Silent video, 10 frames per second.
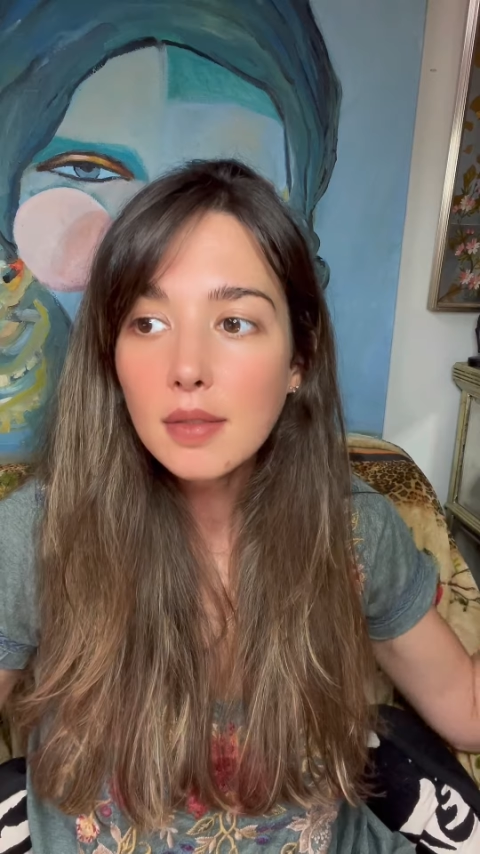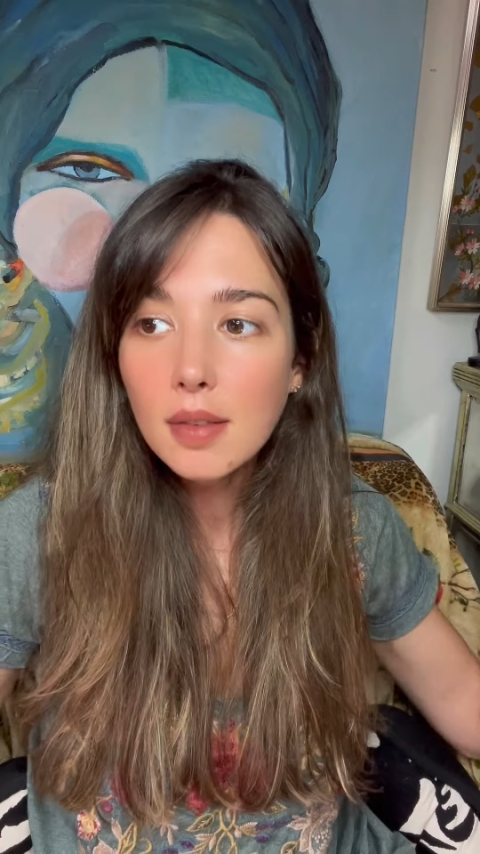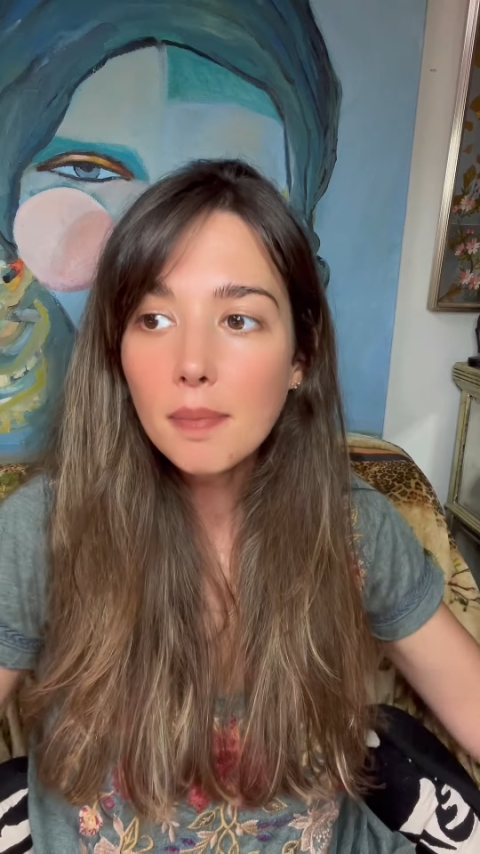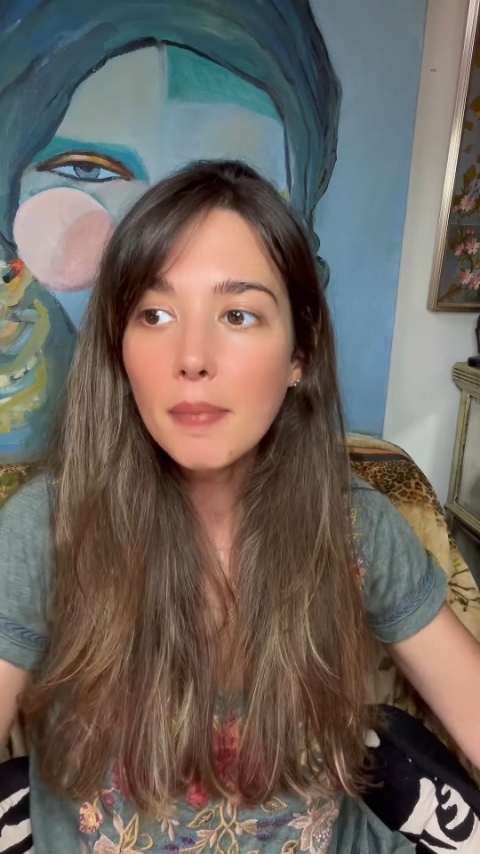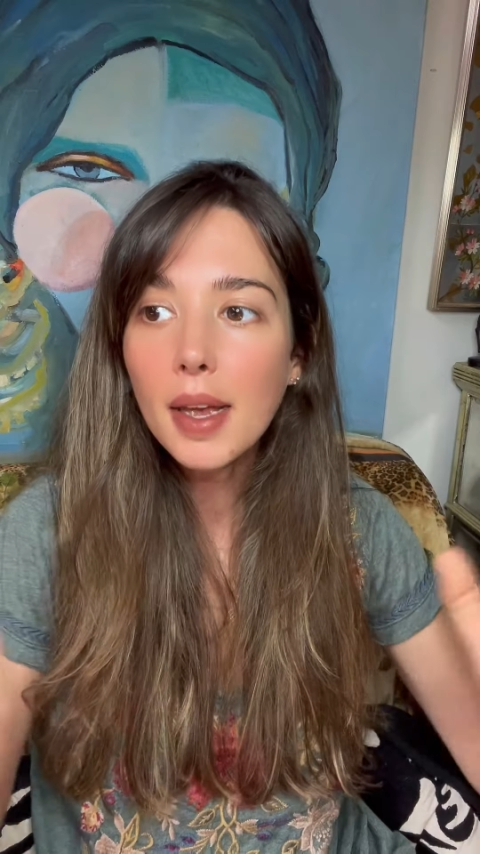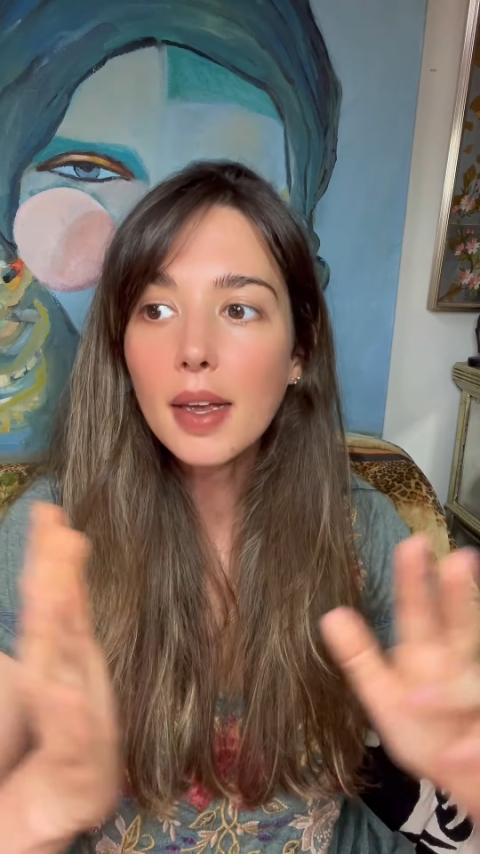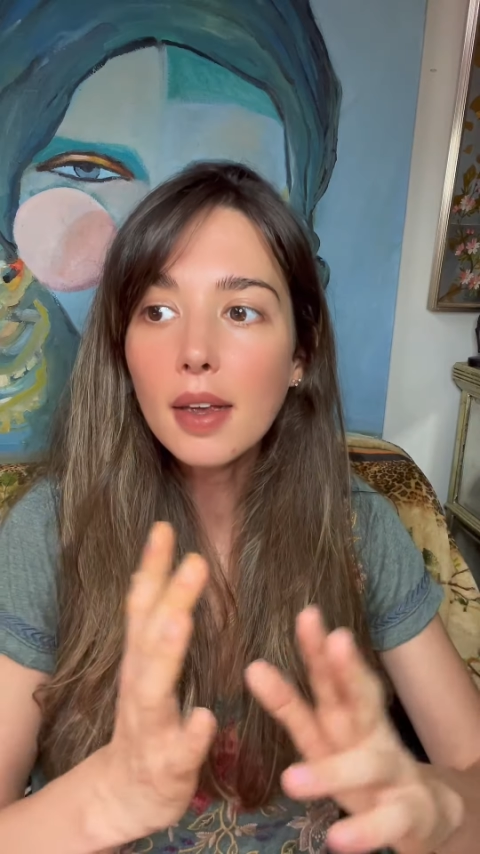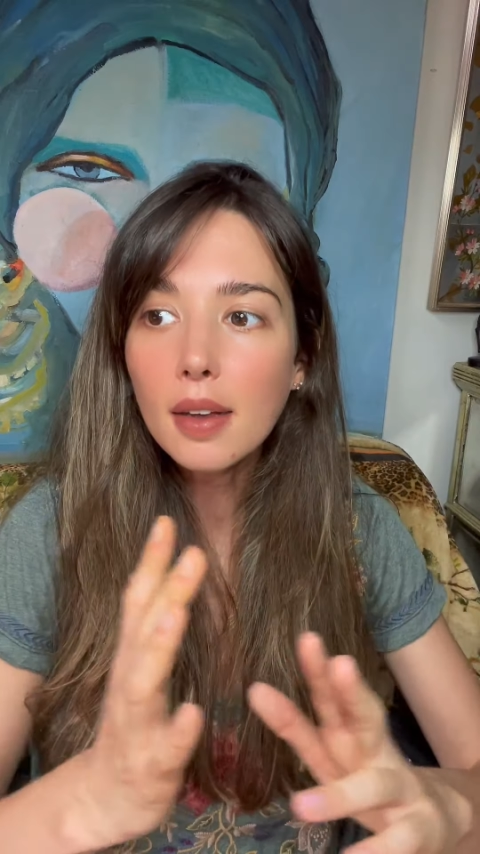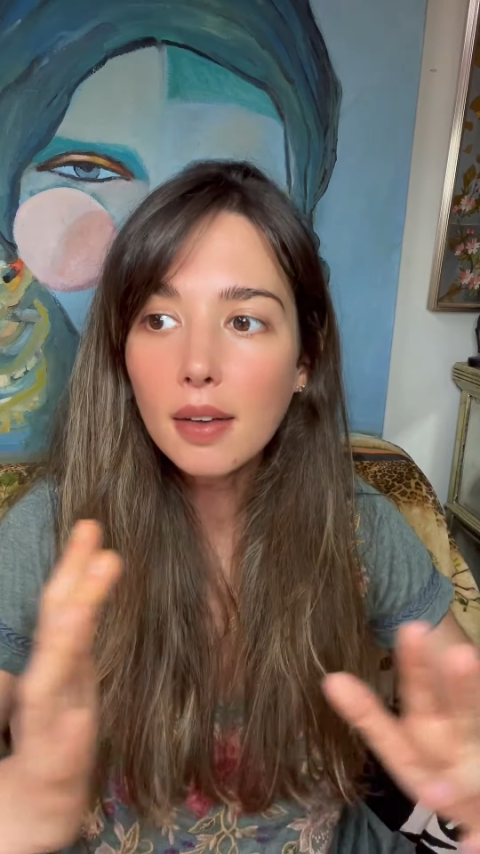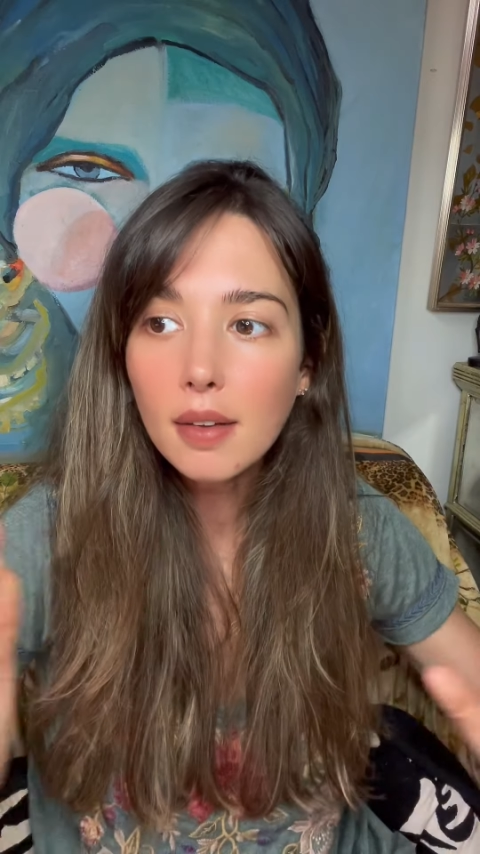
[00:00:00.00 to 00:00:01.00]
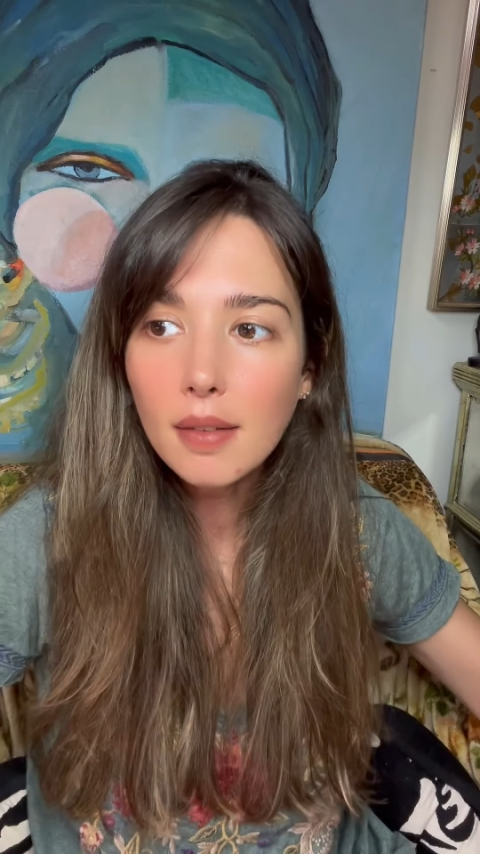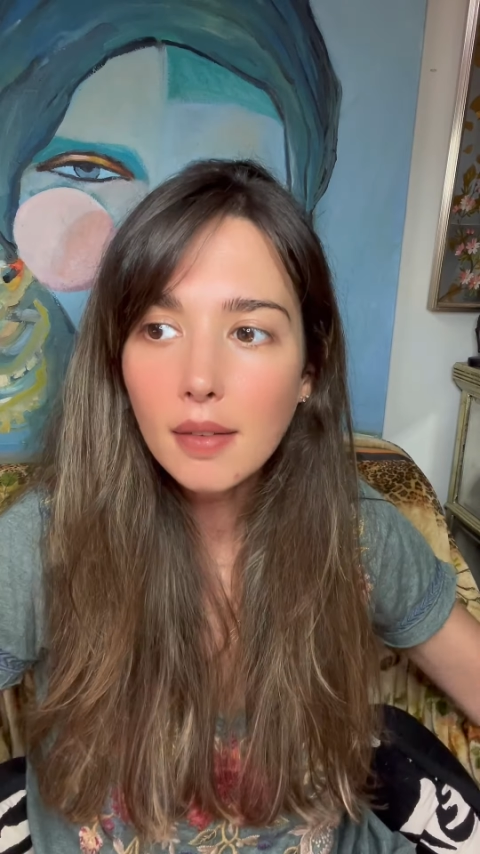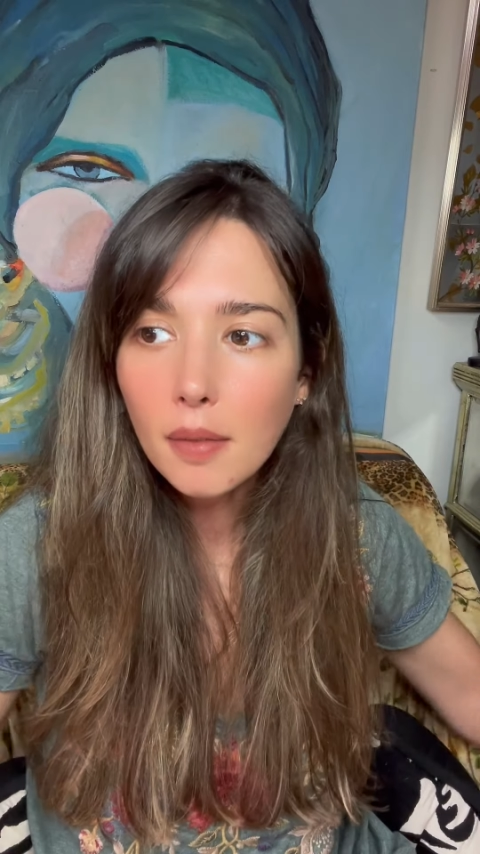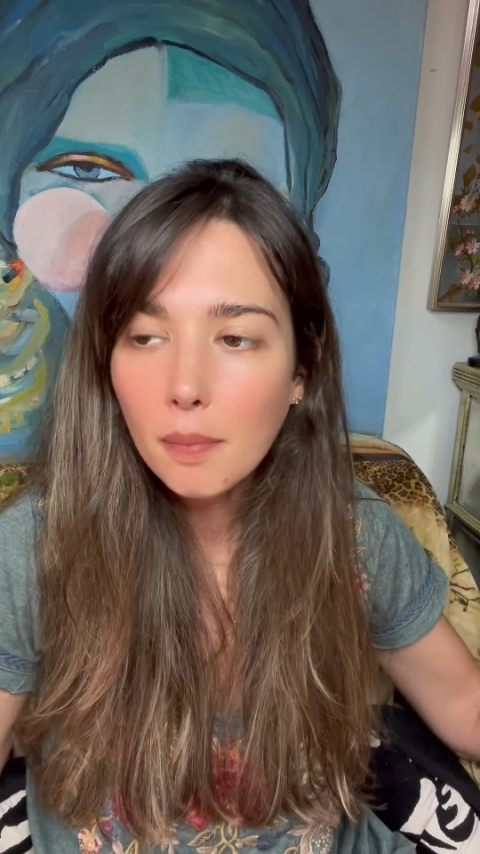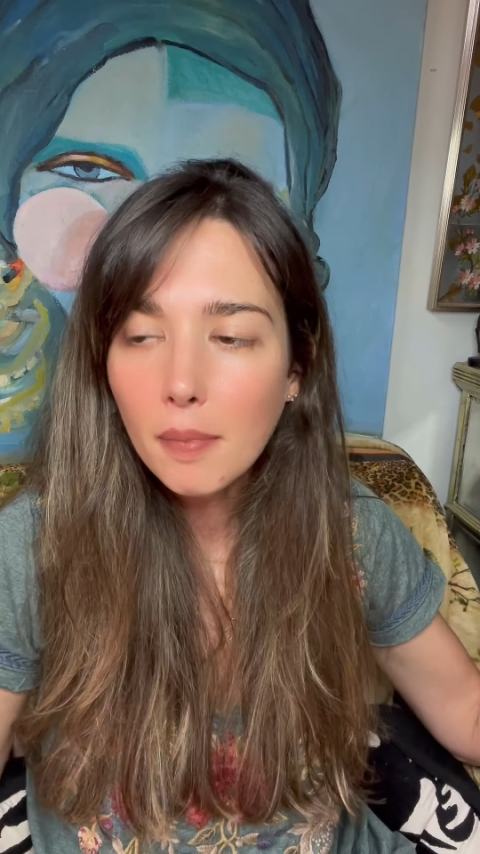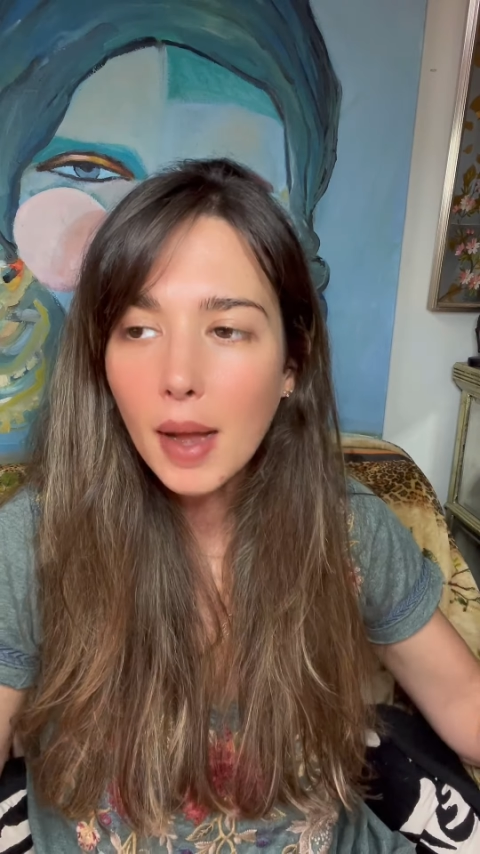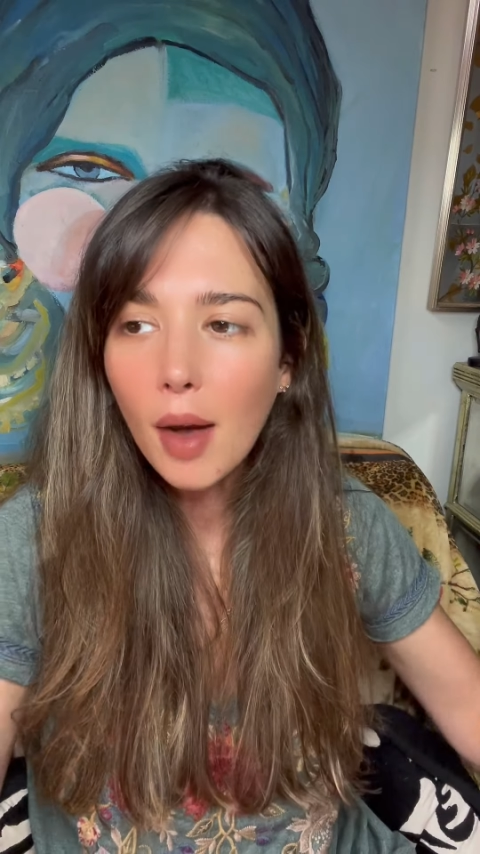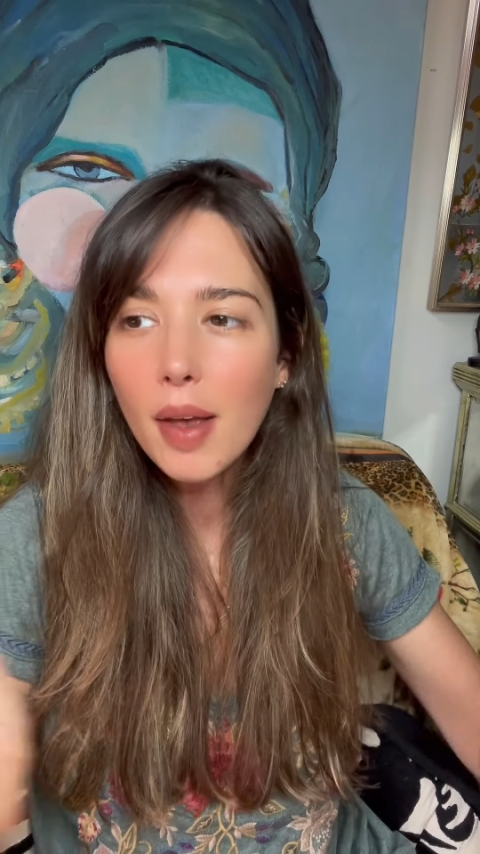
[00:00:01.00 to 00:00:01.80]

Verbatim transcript: my how